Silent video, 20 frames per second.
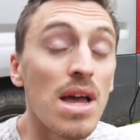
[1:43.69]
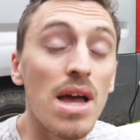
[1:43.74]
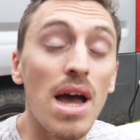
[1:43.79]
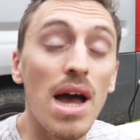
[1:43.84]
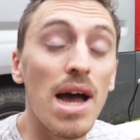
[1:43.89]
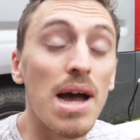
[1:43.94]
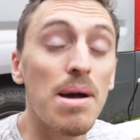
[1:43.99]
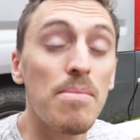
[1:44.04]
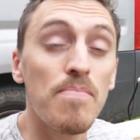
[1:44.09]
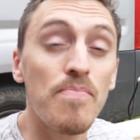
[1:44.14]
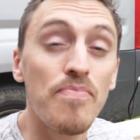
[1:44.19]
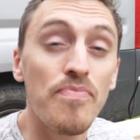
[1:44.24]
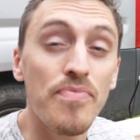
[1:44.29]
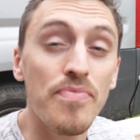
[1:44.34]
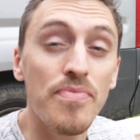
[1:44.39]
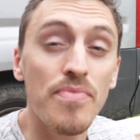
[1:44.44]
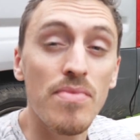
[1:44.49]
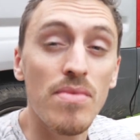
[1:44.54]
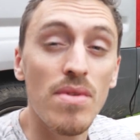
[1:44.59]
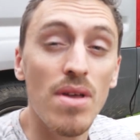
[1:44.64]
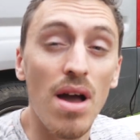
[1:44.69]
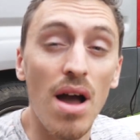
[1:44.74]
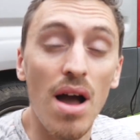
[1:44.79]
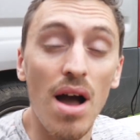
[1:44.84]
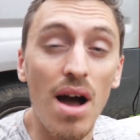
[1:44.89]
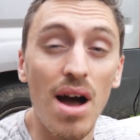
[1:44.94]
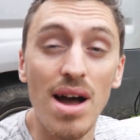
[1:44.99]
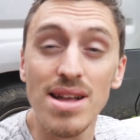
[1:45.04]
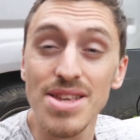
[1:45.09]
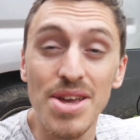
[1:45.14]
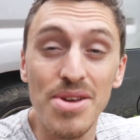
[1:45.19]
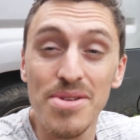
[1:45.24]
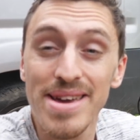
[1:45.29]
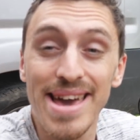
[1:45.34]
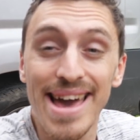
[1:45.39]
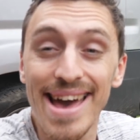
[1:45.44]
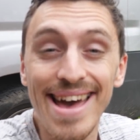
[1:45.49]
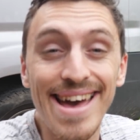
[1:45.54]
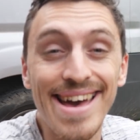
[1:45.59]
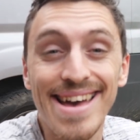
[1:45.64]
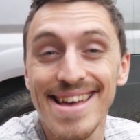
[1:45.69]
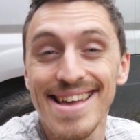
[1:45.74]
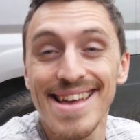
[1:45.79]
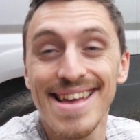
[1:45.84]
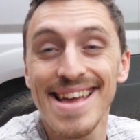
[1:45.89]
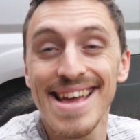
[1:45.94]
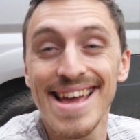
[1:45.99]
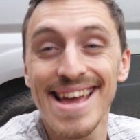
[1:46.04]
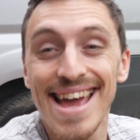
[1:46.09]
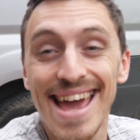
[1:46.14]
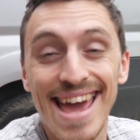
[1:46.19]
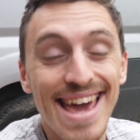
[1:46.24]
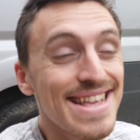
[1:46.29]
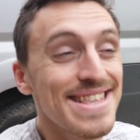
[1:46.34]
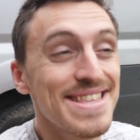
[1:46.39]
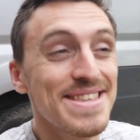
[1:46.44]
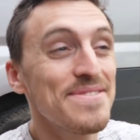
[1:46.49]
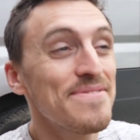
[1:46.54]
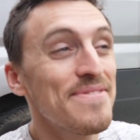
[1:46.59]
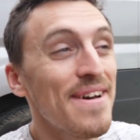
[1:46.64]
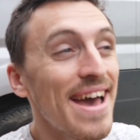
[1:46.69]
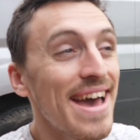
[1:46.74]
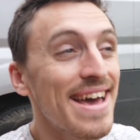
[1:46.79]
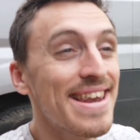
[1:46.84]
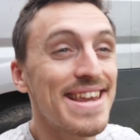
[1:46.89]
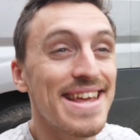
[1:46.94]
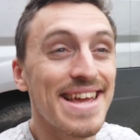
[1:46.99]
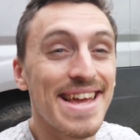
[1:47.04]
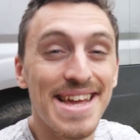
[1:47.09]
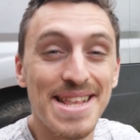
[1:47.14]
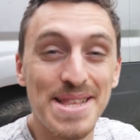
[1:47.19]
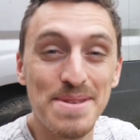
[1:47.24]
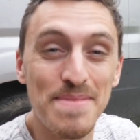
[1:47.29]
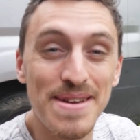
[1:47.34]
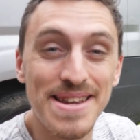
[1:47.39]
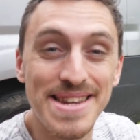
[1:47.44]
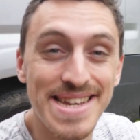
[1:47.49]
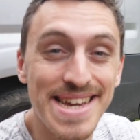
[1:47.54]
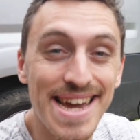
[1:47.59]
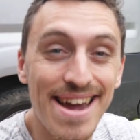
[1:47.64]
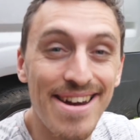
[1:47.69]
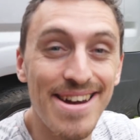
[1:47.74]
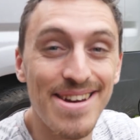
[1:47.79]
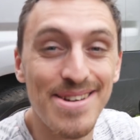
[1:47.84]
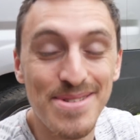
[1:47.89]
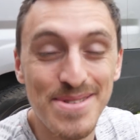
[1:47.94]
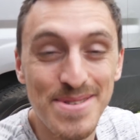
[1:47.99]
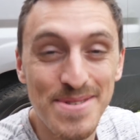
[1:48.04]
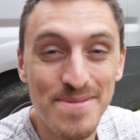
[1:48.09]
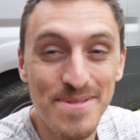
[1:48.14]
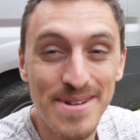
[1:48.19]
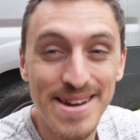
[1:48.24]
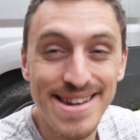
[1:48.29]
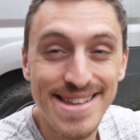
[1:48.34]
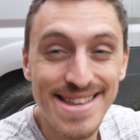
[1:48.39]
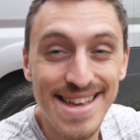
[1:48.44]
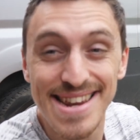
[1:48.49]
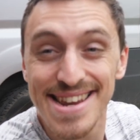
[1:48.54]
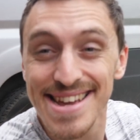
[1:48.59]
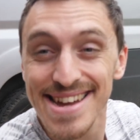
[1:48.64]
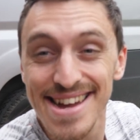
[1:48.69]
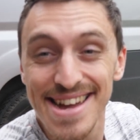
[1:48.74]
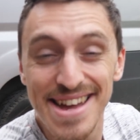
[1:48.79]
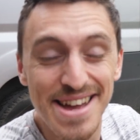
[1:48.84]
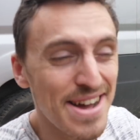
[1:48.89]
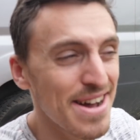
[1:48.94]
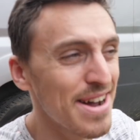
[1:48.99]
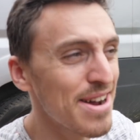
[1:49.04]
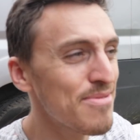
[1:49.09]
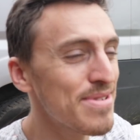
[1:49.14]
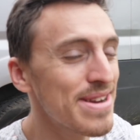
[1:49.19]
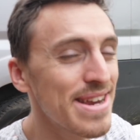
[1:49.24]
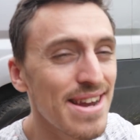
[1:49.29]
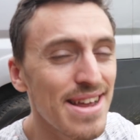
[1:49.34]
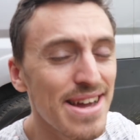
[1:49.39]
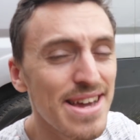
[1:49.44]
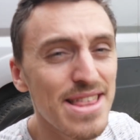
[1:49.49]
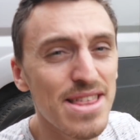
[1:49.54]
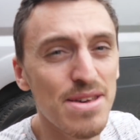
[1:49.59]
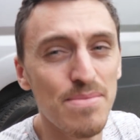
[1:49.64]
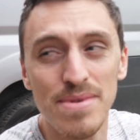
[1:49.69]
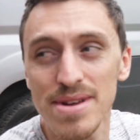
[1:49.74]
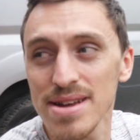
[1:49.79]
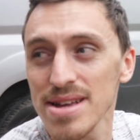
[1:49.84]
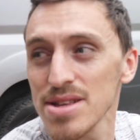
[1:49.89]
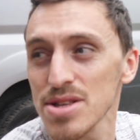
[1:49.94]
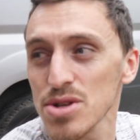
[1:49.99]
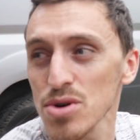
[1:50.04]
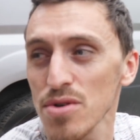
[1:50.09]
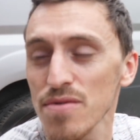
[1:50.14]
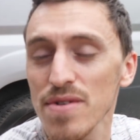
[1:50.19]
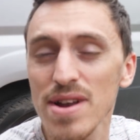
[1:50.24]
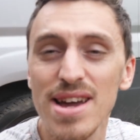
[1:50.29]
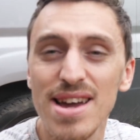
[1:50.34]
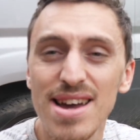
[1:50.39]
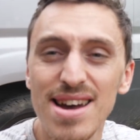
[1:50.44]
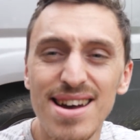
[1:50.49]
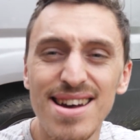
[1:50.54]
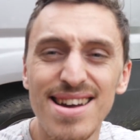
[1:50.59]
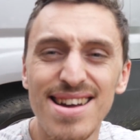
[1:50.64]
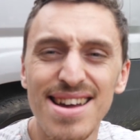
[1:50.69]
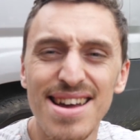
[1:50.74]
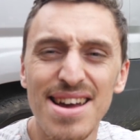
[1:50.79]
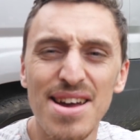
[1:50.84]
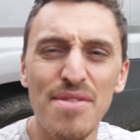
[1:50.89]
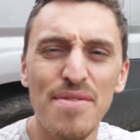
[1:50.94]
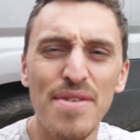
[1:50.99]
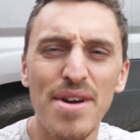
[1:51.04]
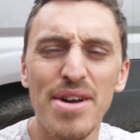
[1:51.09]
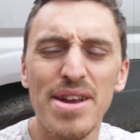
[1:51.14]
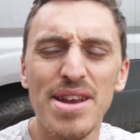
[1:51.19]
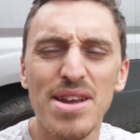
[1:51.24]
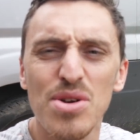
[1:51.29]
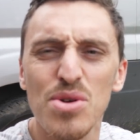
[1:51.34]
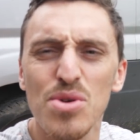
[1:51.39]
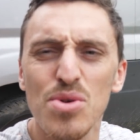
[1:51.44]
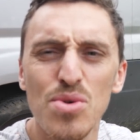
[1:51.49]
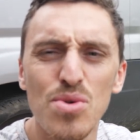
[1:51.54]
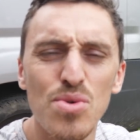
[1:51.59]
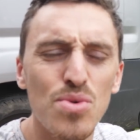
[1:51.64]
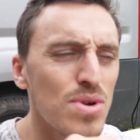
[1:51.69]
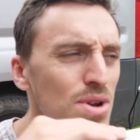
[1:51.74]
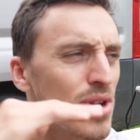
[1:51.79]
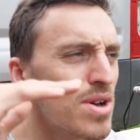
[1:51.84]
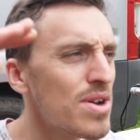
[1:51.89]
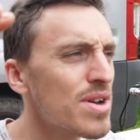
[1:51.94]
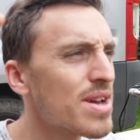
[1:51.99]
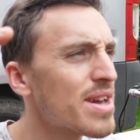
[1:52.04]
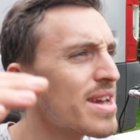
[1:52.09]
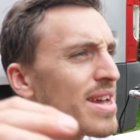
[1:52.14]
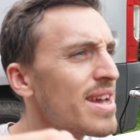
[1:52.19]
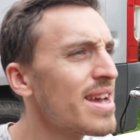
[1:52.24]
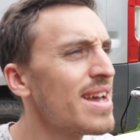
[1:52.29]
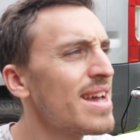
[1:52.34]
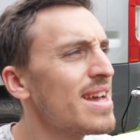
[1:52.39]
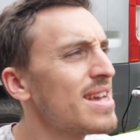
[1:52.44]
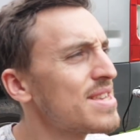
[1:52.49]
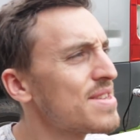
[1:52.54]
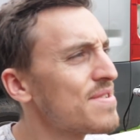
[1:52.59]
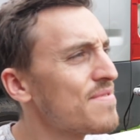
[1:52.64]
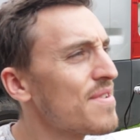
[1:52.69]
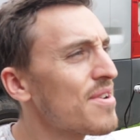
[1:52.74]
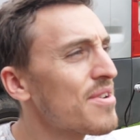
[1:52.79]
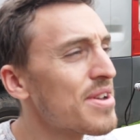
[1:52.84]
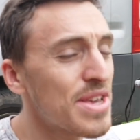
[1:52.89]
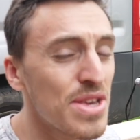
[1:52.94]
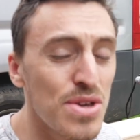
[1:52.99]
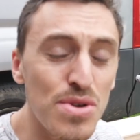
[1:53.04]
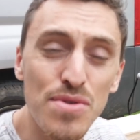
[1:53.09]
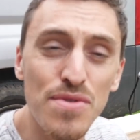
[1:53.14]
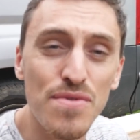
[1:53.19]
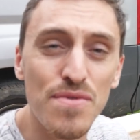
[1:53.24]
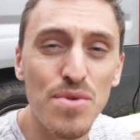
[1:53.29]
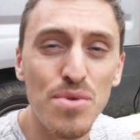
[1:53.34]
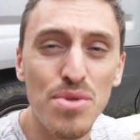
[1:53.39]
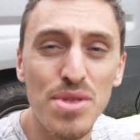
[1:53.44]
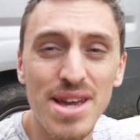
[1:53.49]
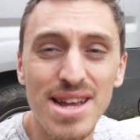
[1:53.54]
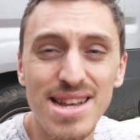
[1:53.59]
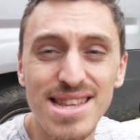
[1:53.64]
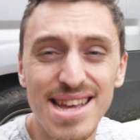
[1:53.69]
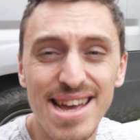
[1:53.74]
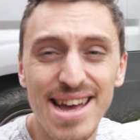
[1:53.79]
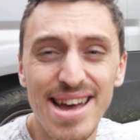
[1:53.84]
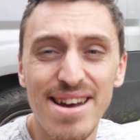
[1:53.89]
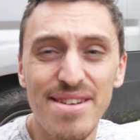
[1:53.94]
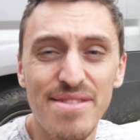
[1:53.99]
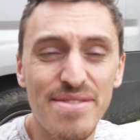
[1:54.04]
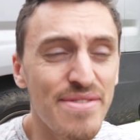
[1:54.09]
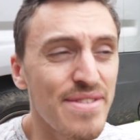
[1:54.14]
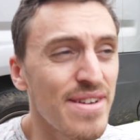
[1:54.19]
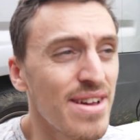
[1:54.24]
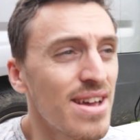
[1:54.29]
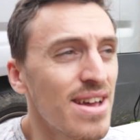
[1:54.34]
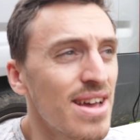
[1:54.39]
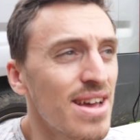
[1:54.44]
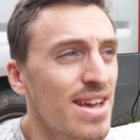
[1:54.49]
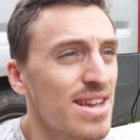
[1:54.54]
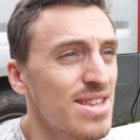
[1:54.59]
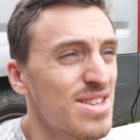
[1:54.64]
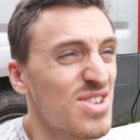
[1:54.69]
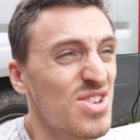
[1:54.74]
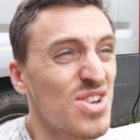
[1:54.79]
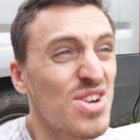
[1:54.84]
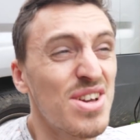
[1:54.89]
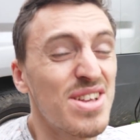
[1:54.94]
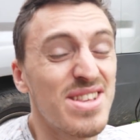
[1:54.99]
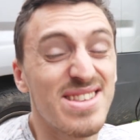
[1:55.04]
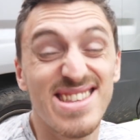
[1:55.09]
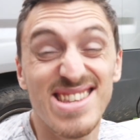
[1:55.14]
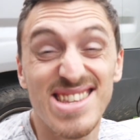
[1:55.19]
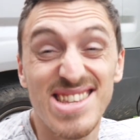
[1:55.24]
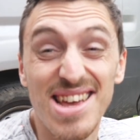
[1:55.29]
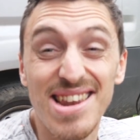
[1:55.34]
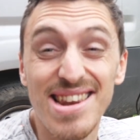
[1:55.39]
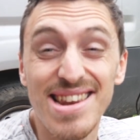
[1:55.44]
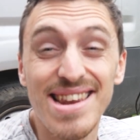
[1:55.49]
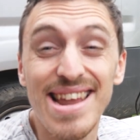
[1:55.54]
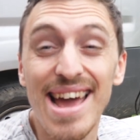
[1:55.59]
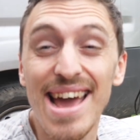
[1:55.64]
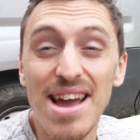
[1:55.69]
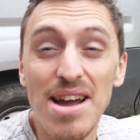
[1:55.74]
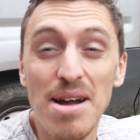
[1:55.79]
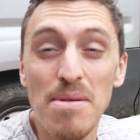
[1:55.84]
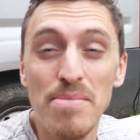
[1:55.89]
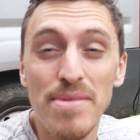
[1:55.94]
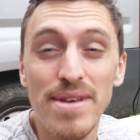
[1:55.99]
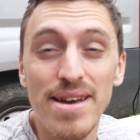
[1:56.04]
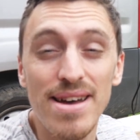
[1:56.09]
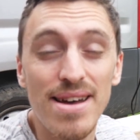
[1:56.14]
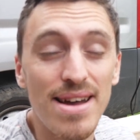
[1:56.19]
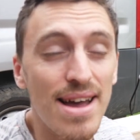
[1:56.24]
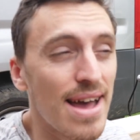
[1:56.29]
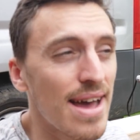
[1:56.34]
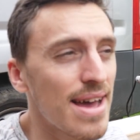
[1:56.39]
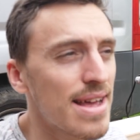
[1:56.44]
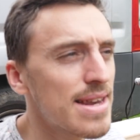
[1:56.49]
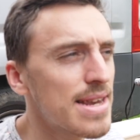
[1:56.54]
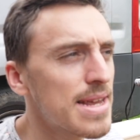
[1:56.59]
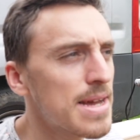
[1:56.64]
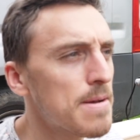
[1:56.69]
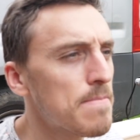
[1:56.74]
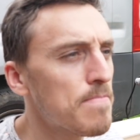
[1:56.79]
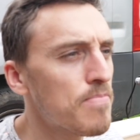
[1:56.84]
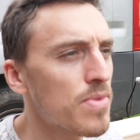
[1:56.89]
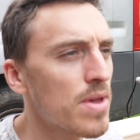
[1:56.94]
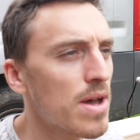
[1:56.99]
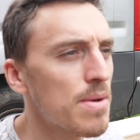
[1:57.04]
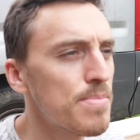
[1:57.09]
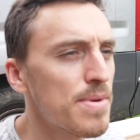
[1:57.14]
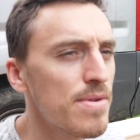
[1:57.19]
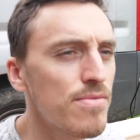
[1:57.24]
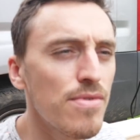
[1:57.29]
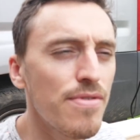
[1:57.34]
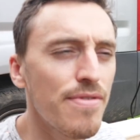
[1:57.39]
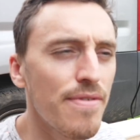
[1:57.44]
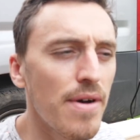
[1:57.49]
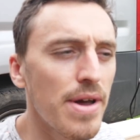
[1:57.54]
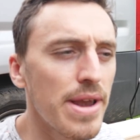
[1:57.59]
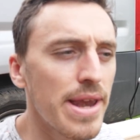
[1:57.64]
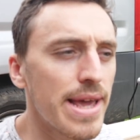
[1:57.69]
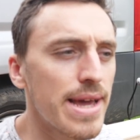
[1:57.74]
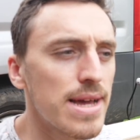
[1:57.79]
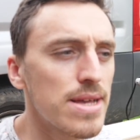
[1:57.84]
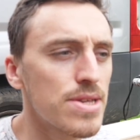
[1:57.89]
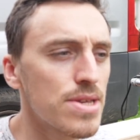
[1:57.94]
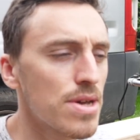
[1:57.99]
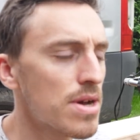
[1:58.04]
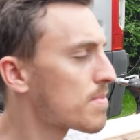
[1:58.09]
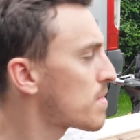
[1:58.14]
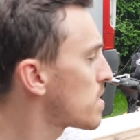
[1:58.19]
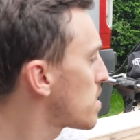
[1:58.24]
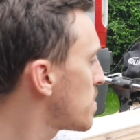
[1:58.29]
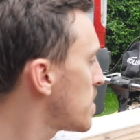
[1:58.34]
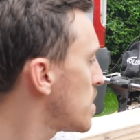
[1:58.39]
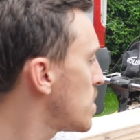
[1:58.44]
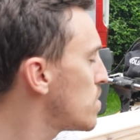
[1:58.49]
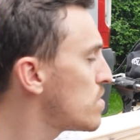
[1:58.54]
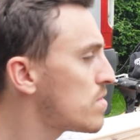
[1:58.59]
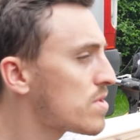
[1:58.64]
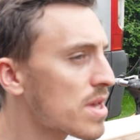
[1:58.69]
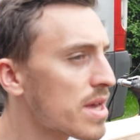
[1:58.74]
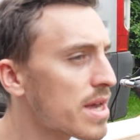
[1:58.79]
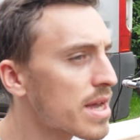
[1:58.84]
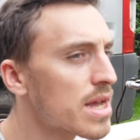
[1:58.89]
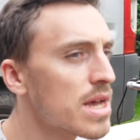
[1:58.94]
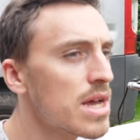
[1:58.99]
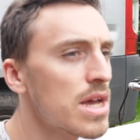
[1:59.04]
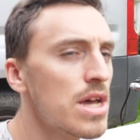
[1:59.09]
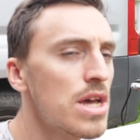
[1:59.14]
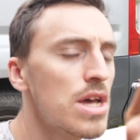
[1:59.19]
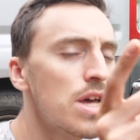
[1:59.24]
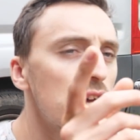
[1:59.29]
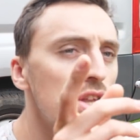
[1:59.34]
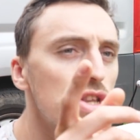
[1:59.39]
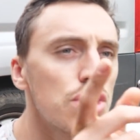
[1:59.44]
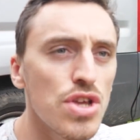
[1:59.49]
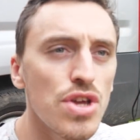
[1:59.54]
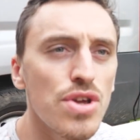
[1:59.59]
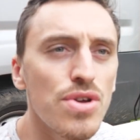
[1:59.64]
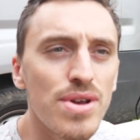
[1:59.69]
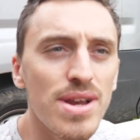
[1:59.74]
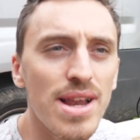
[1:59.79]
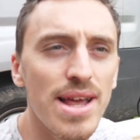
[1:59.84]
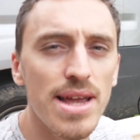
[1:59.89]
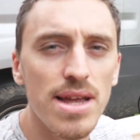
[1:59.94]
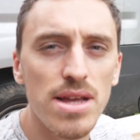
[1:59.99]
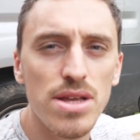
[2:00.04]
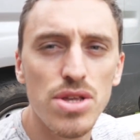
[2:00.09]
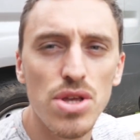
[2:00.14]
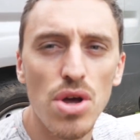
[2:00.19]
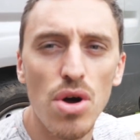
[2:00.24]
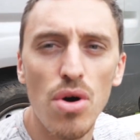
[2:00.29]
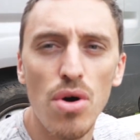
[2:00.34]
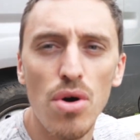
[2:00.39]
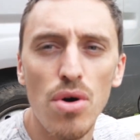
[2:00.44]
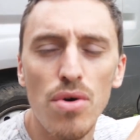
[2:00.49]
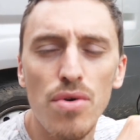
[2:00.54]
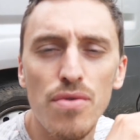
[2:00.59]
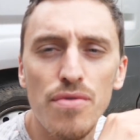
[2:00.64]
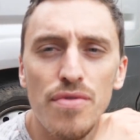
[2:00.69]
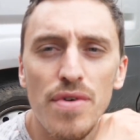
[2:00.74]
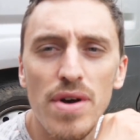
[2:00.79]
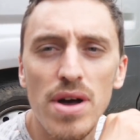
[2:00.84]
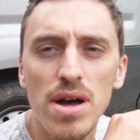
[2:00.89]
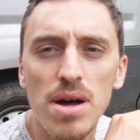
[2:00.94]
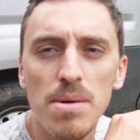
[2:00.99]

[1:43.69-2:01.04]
I don't care. It's a van. It's meant to carry lots of weight, and I really like them. It's sort of like a very cool look. It's a very useful thing to have. It's a giant sun deck up there, and I've been refining it. So I'm going to be using two lengths of